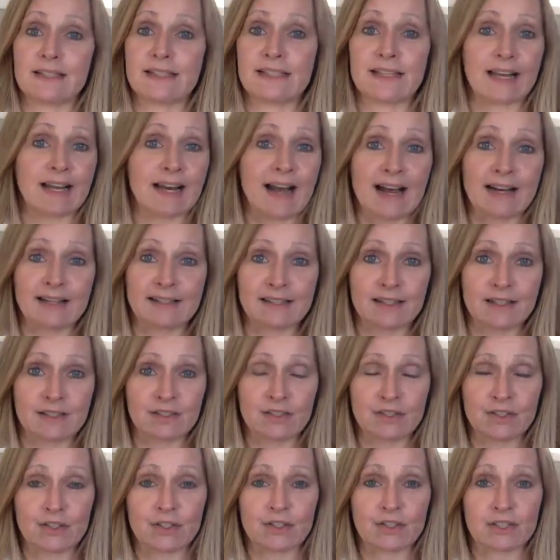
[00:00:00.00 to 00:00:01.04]
get access
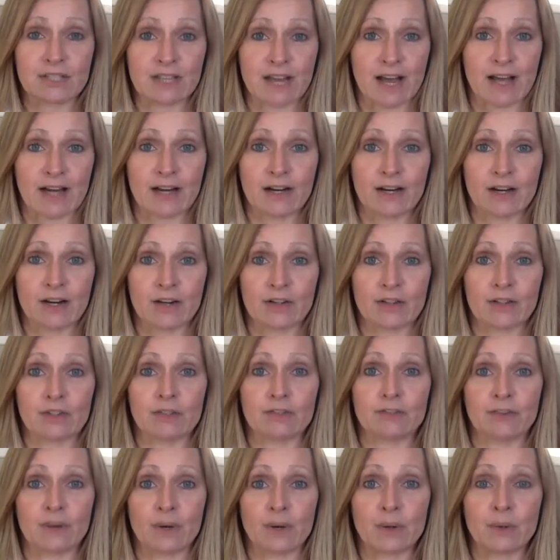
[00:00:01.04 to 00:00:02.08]
to your data on your
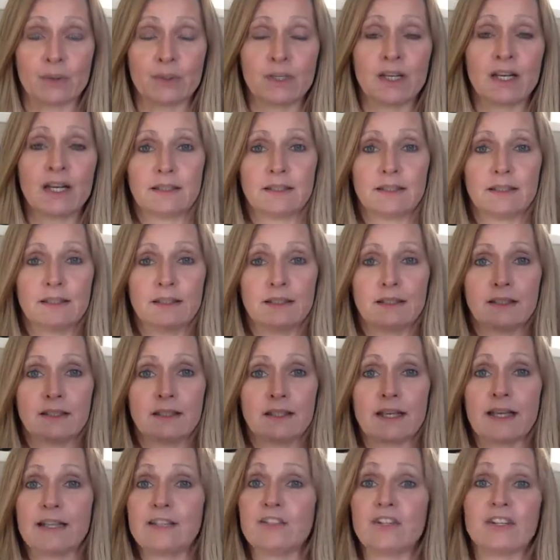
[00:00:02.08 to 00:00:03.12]
phone,
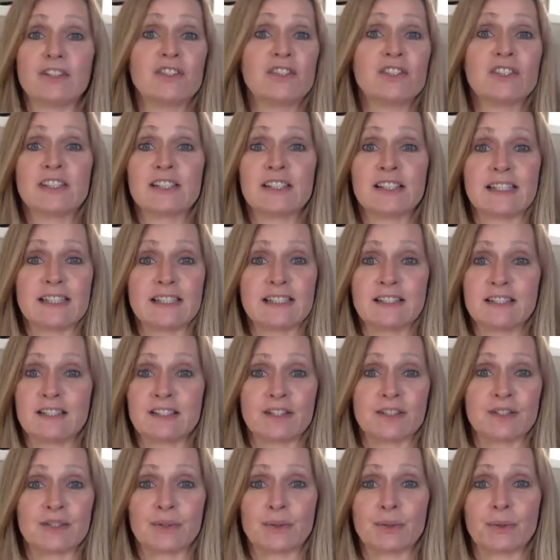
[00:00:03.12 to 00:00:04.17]
a judge just needs
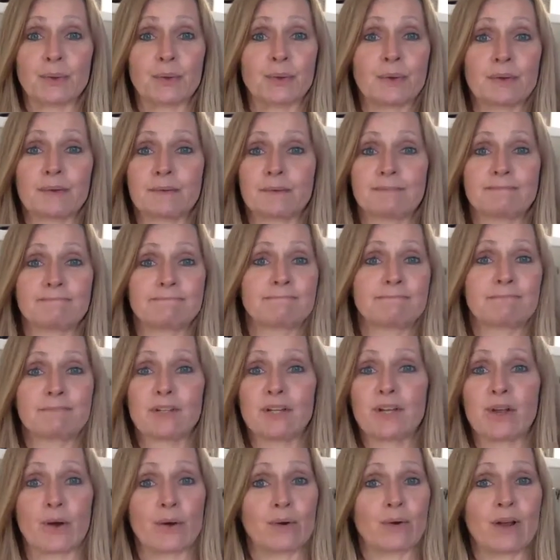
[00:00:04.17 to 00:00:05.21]
to
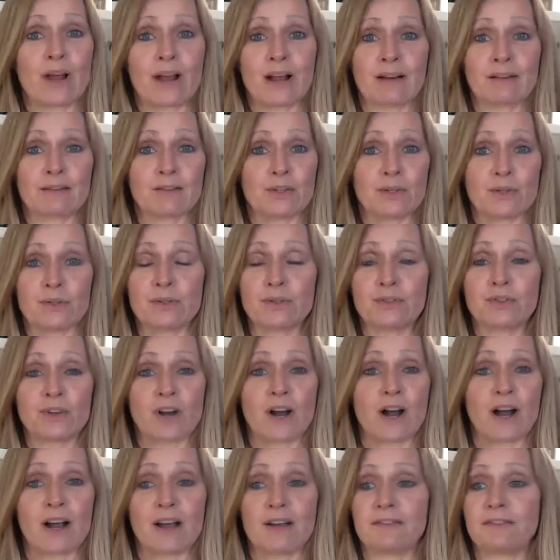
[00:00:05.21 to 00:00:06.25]
go to Google
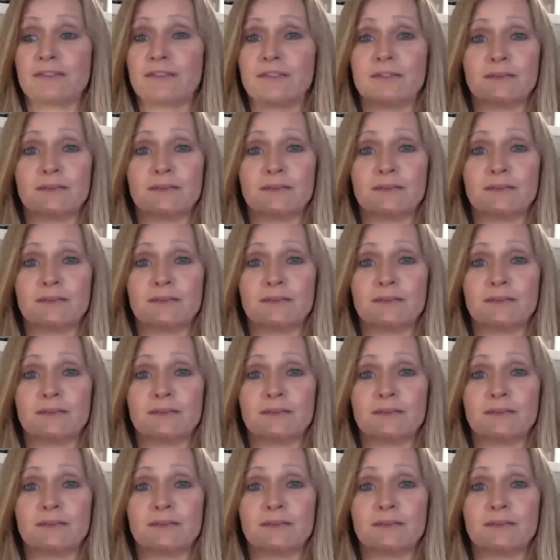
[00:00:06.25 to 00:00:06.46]
Drive,